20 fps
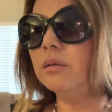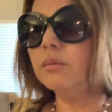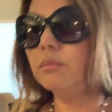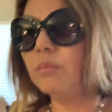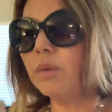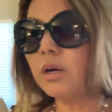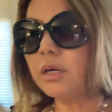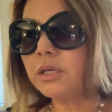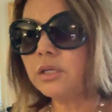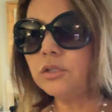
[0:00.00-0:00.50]

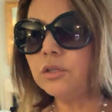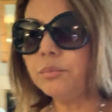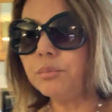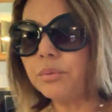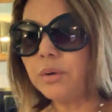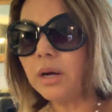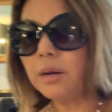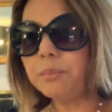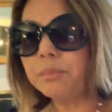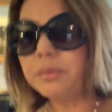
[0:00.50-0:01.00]
market your
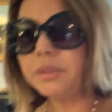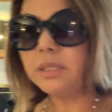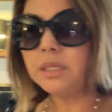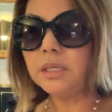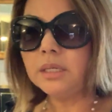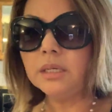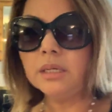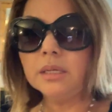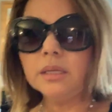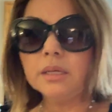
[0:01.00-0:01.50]

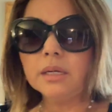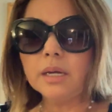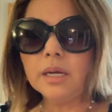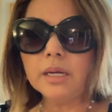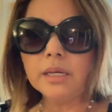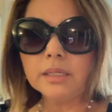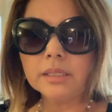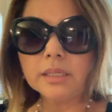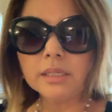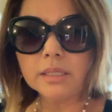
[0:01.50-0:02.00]
property
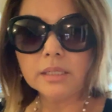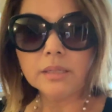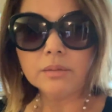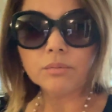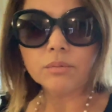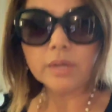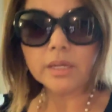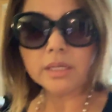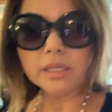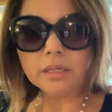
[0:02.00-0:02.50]
and get it
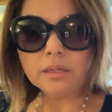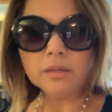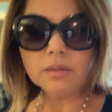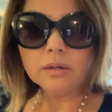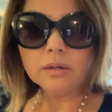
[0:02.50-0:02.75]
ready,